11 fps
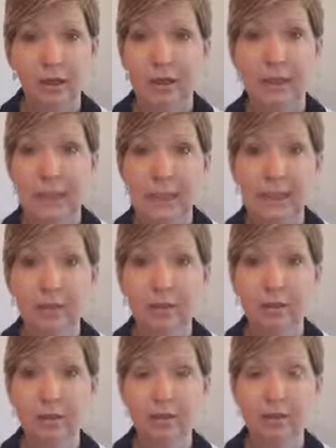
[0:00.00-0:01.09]
He did.
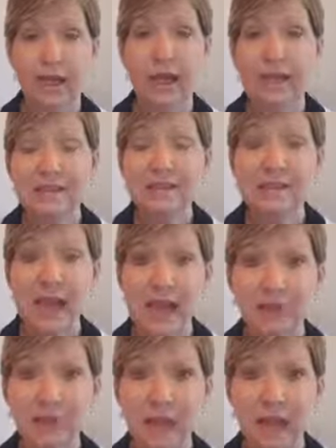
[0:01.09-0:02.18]
He
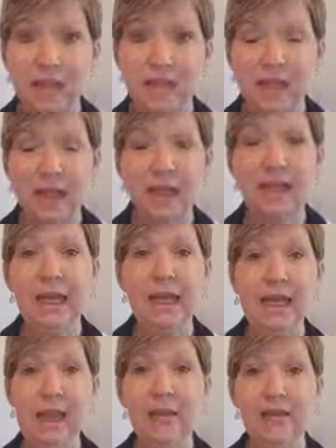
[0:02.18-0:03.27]
saved us. He
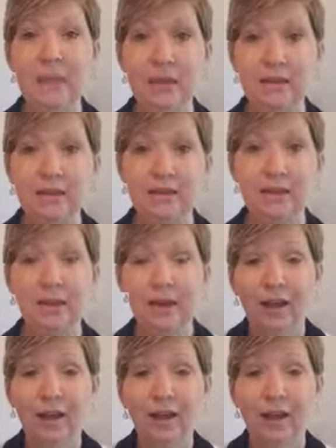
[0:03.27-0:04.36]
gave us
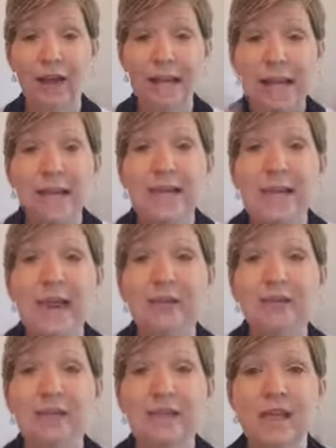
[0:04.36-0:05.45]

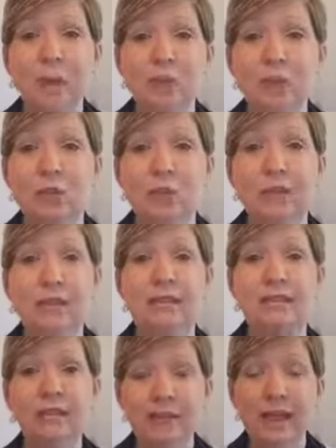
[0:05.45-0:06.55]
the opportunity
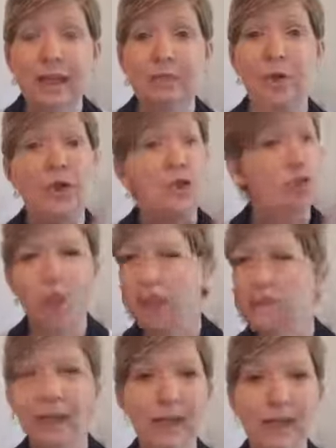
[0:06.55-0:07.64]
to live
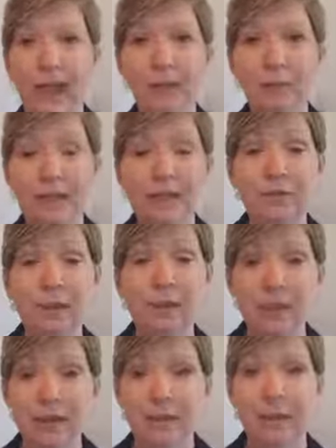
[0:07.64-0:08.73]
just like Adam and Eve
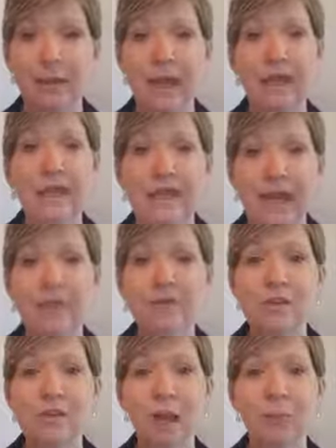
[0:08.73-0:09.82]
again. He gave
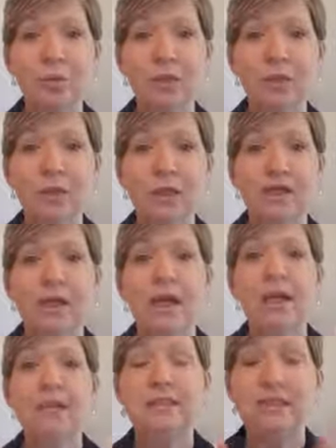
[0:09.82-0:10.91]
us the opportunity
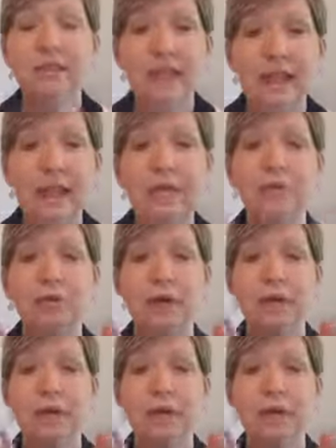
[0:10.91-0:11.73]
to live